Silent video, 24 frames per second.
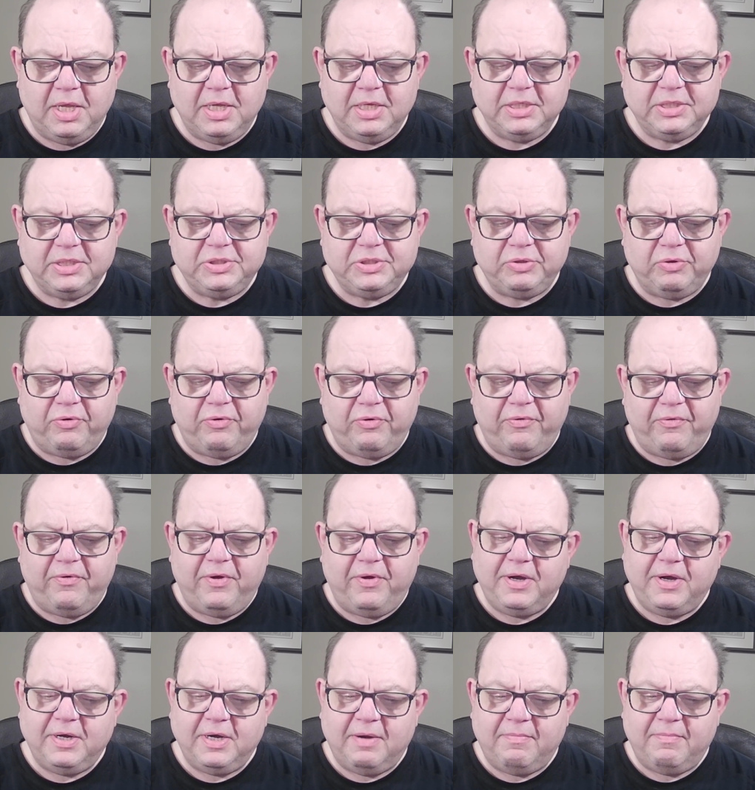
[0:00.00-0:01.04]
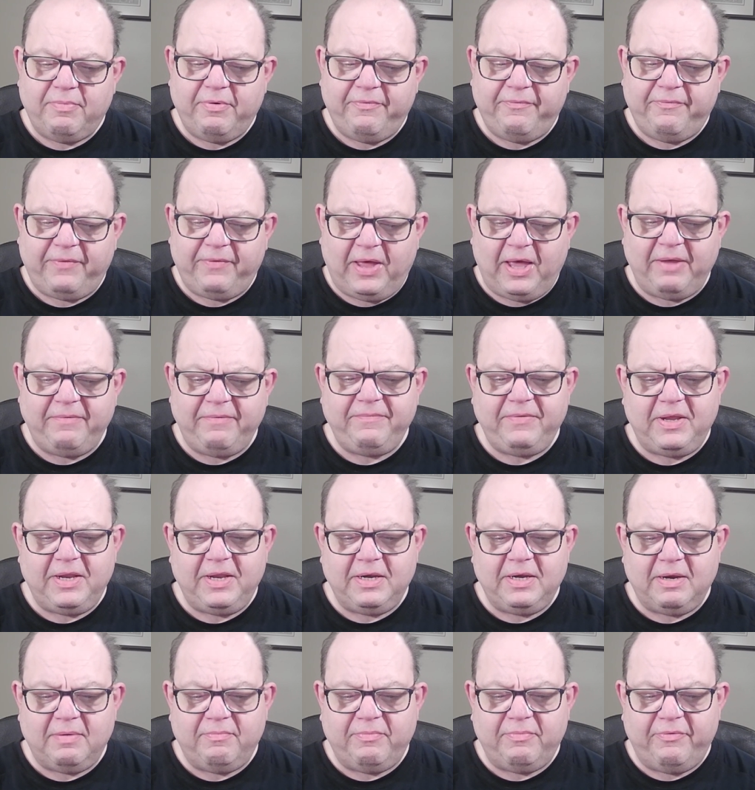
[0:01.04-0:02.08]
So, number five and
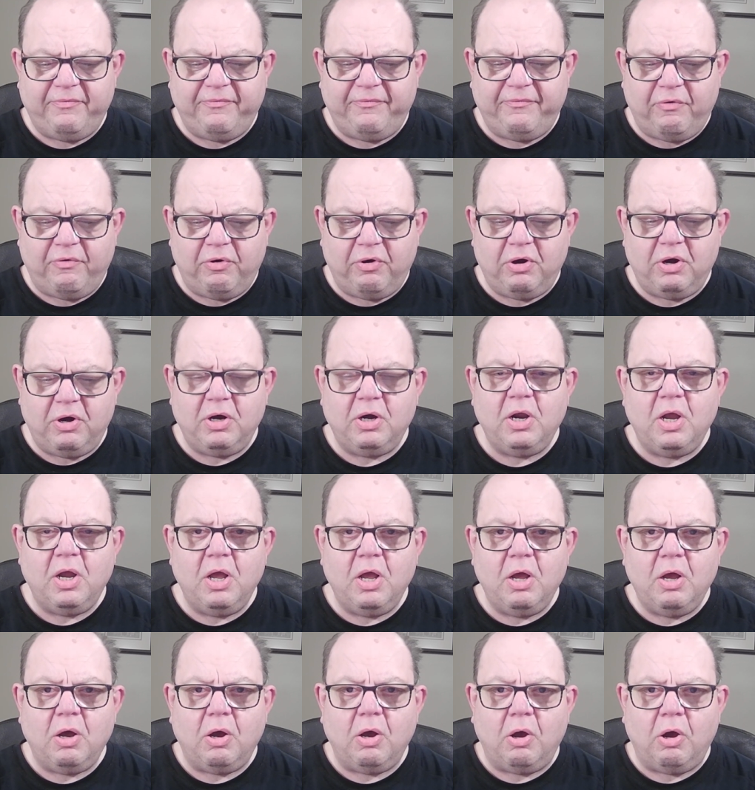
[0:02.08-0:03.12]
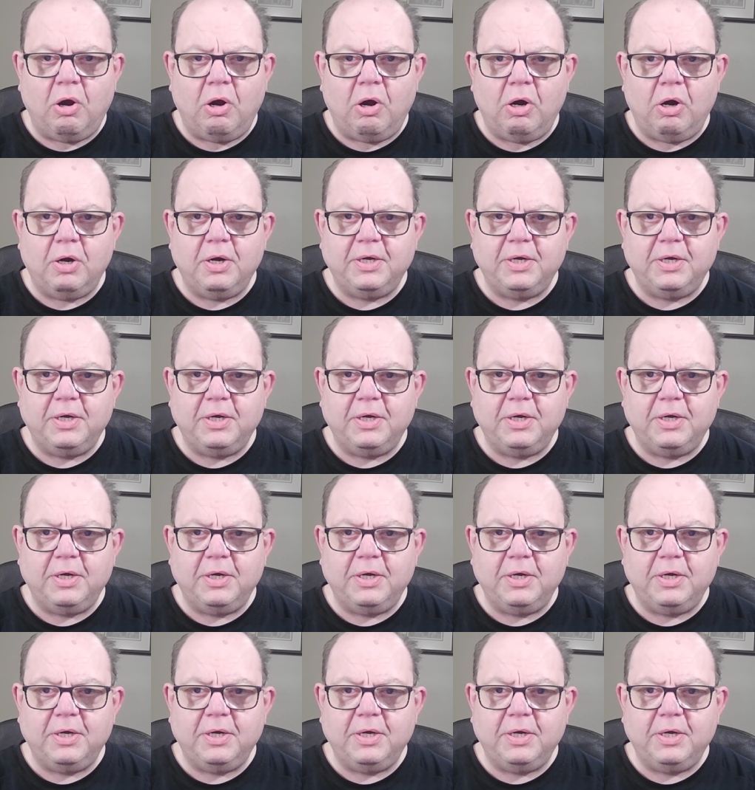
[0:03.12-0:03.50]
number four are